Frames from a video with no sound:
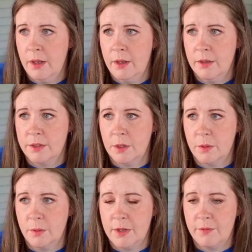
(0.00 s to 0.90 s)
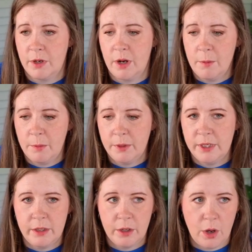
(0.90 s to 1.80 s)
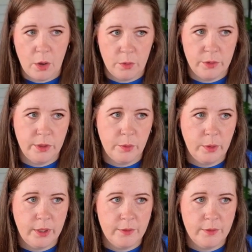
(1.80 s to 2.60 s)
so if you're uploading your own, or if